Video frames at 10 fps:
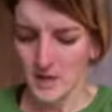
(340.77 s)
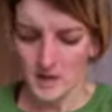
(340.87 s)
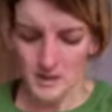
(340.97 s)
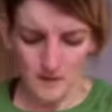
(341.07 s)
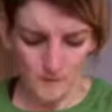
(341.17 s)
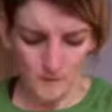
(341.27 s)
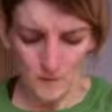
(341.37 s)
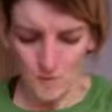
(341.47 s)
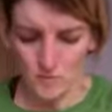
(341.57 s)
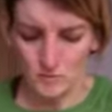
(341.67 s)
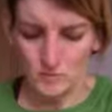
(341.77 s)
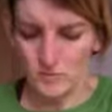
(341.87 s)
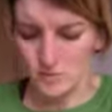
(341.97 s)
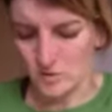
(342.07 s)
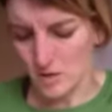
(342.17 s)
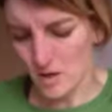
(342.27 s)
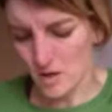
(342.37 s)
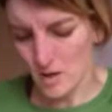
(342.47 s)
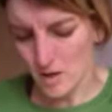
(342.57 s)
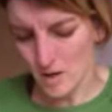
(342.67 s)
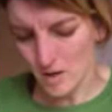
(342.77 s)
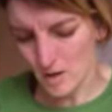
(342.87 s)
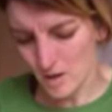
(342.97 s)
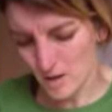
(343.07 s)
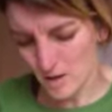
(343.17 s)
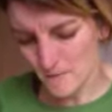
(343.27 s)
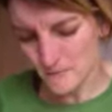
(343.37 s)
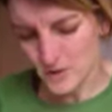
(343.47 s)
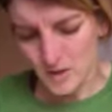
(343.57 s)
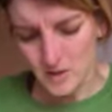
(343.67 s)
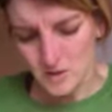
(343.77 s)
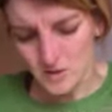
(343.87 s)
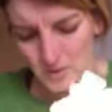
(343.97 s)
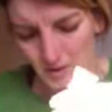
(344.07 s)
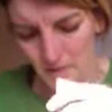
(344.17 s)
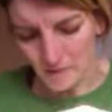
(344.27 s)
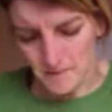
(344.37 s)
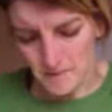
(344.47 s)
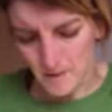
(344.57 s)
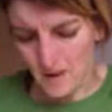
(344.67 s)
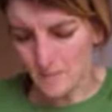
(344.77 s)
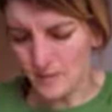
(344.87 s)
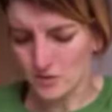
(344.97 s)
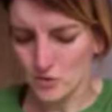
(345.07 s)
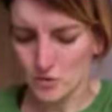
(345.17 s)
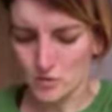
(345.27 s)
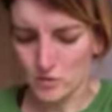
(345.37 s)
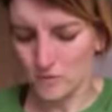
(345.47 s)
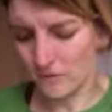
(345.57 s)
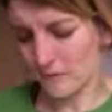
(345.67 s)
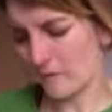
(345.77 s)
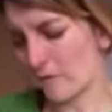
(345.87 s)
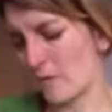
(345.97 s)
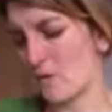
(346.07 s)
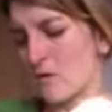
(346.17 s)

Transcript: earphones, some kind of lip balmy stuff.